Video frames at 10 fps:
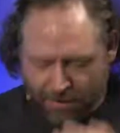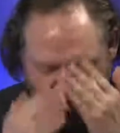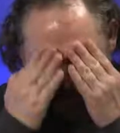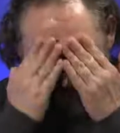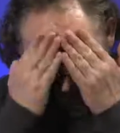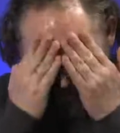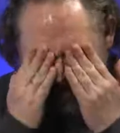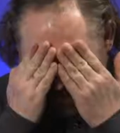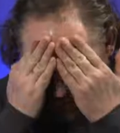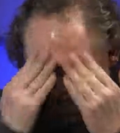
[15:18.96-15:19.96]
oh my gosh, this is
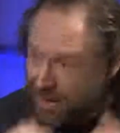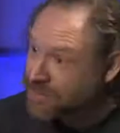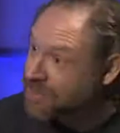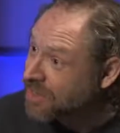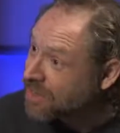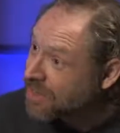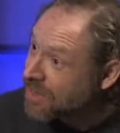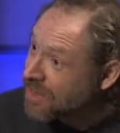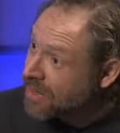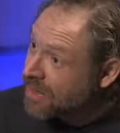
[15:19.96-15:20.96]
going to be embarrassing.
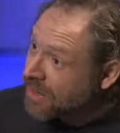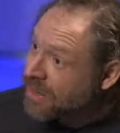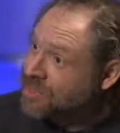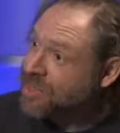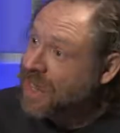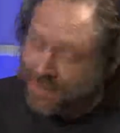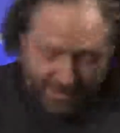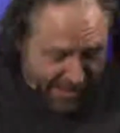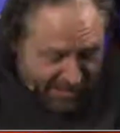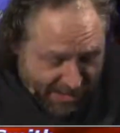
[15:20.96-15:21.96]
And as the
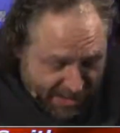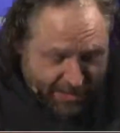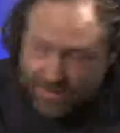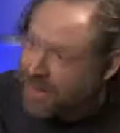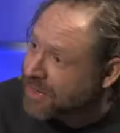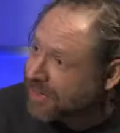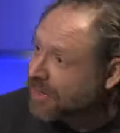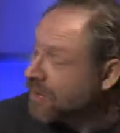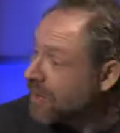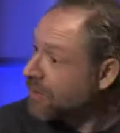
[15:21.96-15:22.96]
atheists, they're getting ready
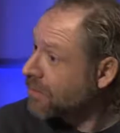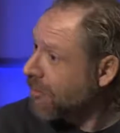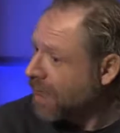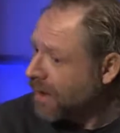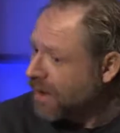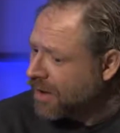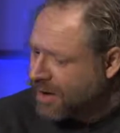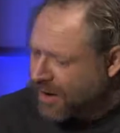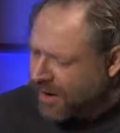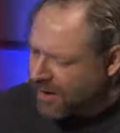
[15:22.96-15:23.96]
to, you know,
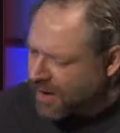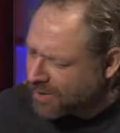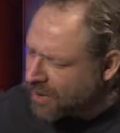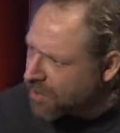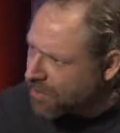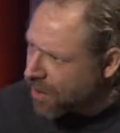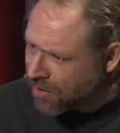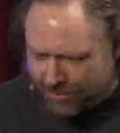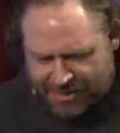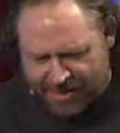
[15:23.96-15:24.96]
and lo and
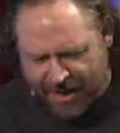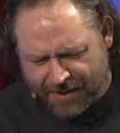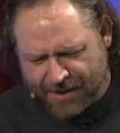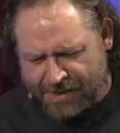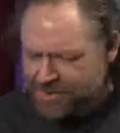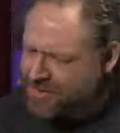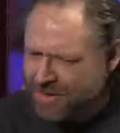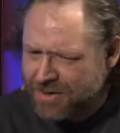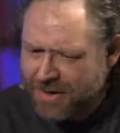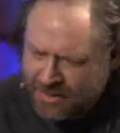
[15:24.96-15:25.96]
behold, it's the atheists that
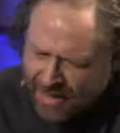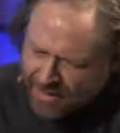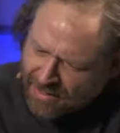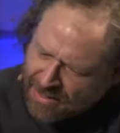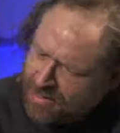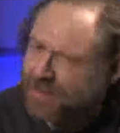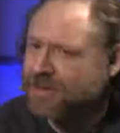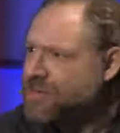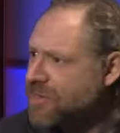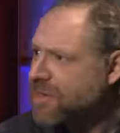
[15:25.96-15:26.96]
say, no, I
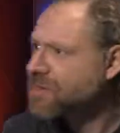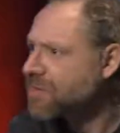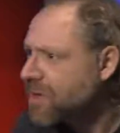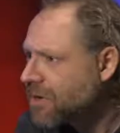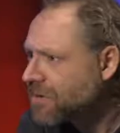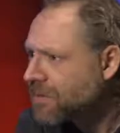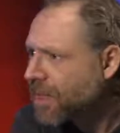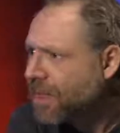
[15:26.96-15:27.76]
think this thing is real.